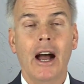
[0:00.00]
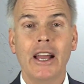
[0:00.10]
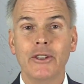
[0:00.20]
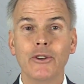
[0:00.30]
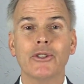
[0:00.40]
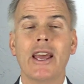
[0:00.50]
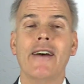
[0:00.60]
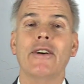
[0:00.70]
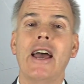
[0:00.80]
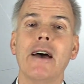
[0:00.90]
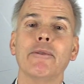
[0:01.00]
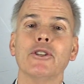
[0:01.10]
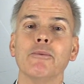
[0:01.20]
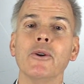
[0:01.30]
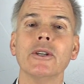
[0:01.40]
I used to have a habit
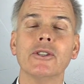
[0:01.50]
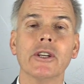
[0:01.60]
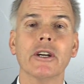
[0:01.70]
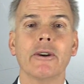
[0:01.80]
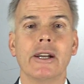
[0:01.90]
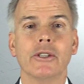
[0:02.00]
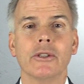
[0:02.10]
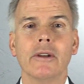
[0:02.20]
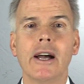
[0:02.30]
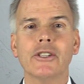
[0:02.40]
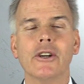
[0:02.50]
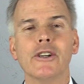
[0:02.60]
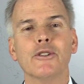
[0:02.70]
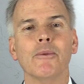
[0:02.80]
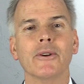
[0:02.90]
of smoking cigarettes. I
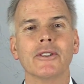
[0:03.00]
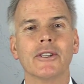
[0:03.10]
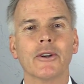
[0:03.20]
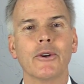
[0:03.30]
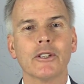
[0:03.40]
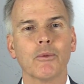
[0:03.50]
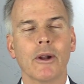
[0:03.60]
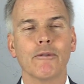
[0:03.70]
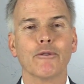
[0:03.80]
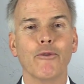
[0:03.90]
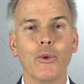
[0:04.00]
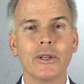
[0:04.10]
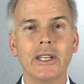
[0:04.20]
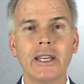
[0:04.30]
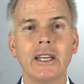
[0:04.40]
started smoking cigarettes when I was
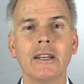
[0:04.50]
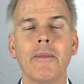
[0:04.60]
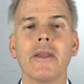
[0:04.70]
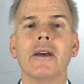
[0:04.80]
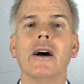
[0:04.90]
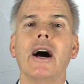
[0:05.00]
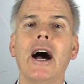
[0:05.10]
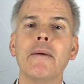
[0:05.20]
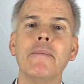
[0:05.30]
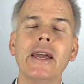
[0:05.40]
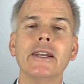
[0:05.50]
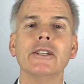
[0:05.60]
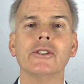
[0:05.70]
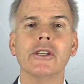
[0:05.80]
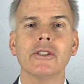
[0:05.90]
14. I made a
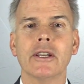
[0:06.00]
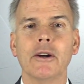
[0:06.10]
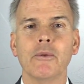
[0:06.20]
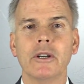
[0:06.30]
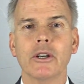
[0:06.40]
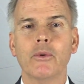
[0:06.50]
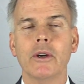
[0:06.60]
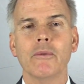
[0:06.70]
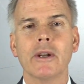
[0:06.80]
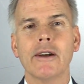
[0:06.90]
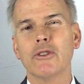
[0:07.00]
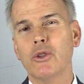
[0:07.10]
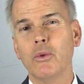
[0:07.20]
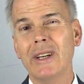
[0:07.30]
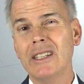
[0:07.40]
decision that I wanted to quit when I was
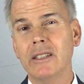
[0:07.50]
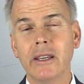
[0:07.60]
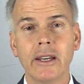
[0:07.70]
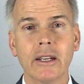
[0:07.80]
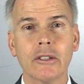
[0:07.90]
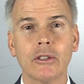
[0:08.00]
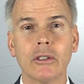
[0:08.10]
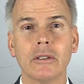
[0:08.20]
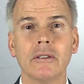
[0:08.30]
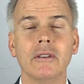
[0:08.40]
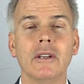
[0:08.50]
26.